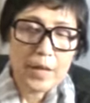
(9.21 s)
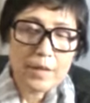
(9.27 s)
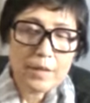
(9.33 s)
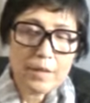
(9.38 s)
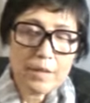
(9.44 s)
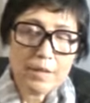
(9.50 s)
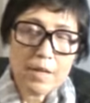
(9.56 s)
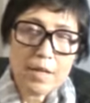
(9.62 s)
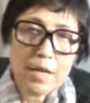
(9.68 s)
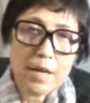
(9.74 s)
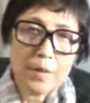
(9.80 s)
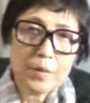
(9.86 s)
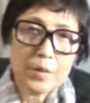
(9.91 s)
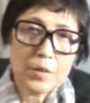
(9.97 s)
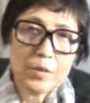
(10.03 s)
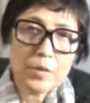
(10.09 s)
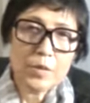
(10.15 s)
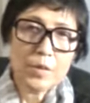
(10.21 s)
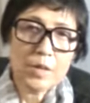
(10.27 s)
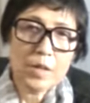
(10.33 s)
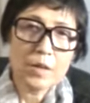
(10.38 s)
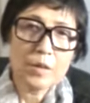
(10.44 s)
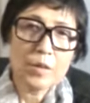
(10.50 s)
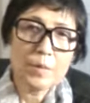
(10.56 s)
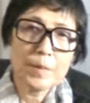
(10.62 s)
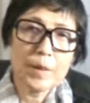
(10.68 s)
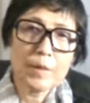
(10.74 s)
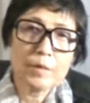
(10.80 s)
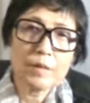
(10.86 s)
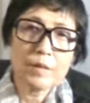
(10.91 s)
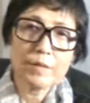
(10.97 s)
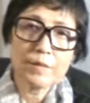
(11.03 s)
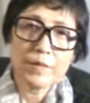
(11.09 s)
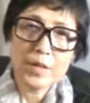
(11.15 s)
Today I'm going to talk about
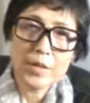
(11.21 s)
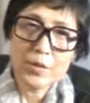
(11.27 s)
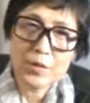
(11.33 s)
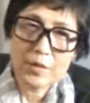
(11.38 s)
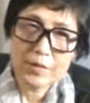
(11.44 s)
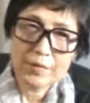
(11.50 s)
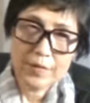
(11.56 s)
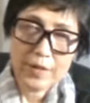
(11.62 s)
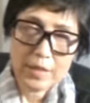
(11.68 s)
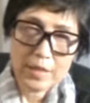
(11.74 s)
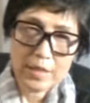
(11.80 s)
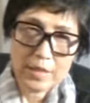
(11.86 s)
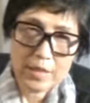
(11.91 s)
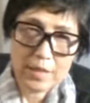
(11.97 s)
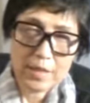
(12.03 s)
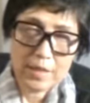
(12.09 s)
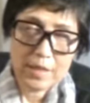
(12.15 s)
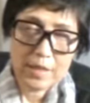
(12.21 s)
the viral infection.